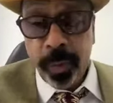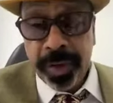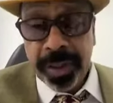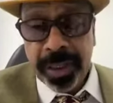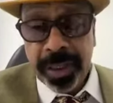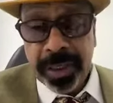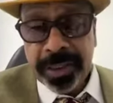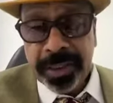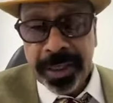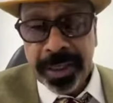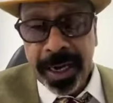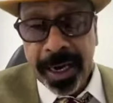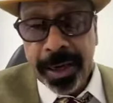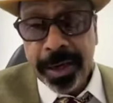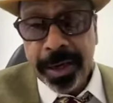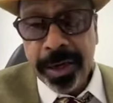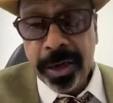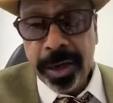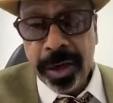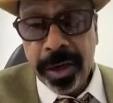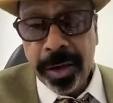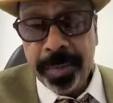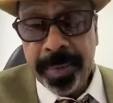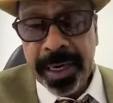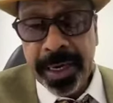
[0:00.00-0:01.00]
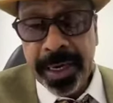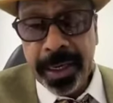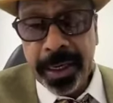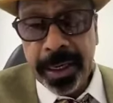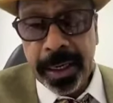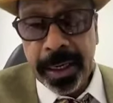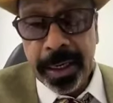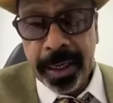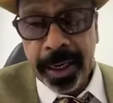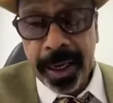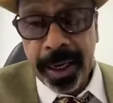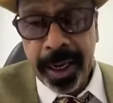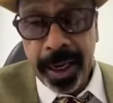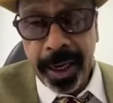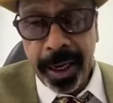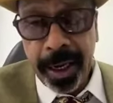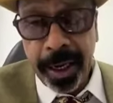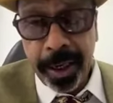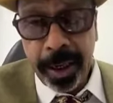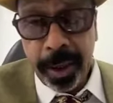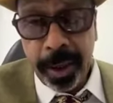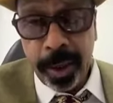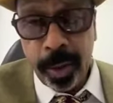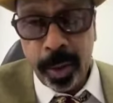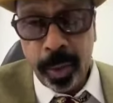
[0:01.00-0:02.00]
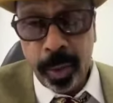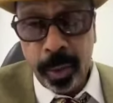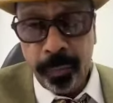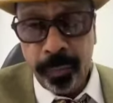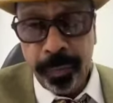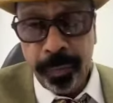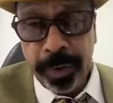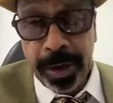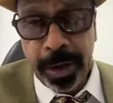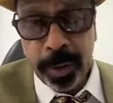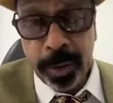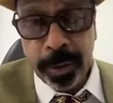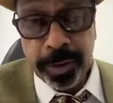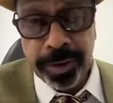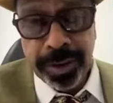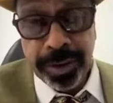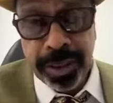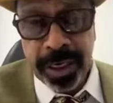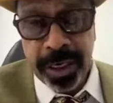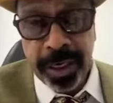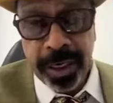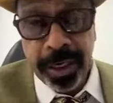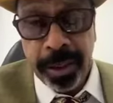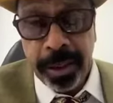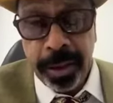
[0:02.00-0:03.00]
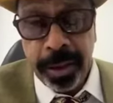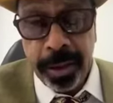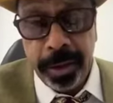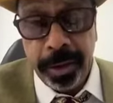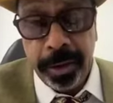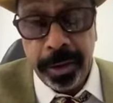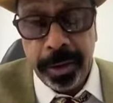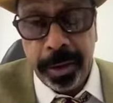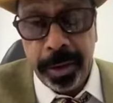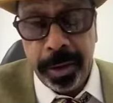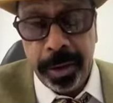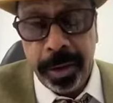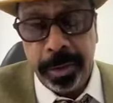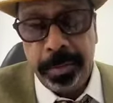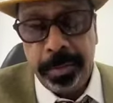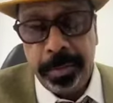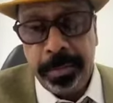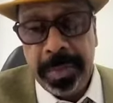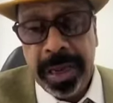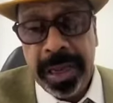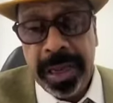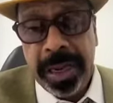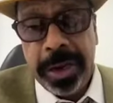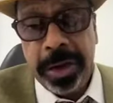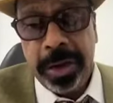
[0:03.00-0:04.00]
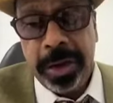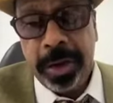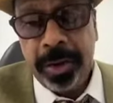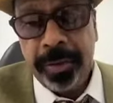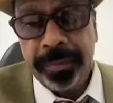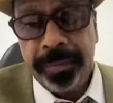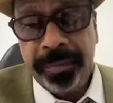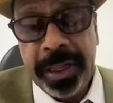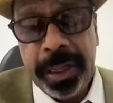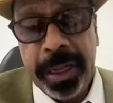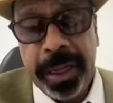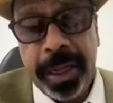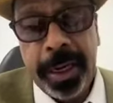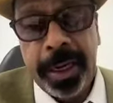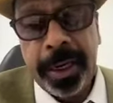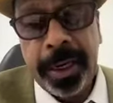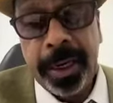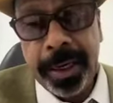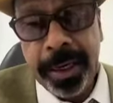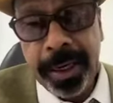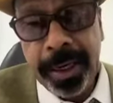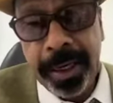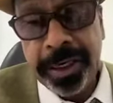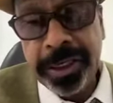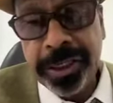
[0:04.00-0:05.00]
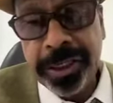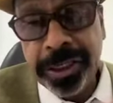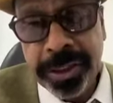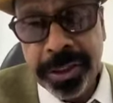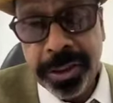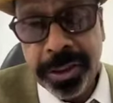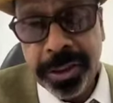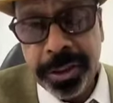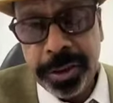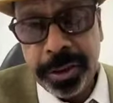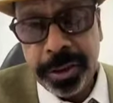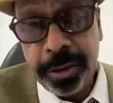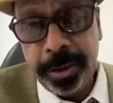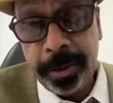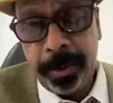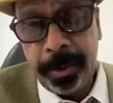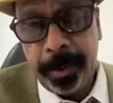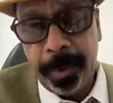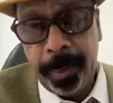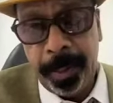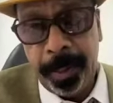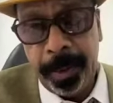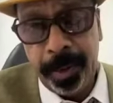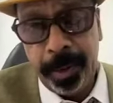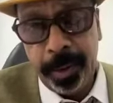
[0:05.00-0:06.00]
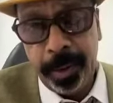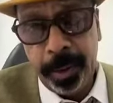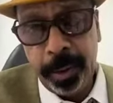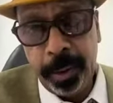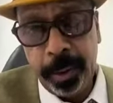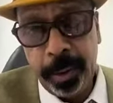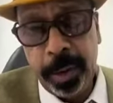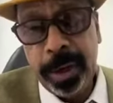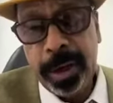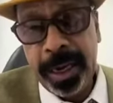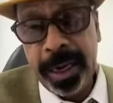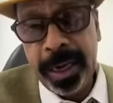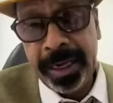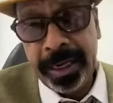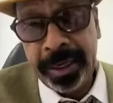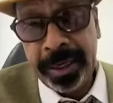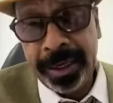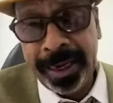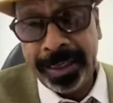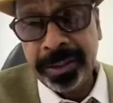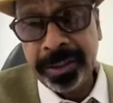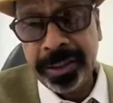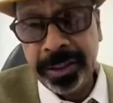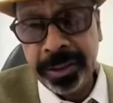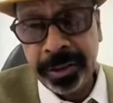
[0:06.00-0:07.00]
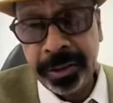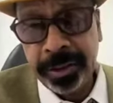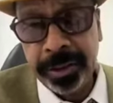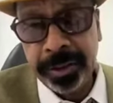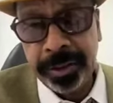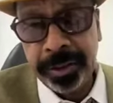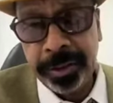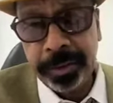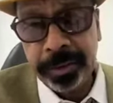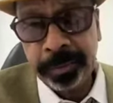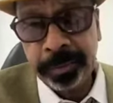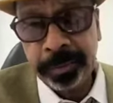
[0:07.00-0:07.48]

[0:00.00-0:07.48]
Now, with the standard medical care, we have seen many of the conditions like cancers,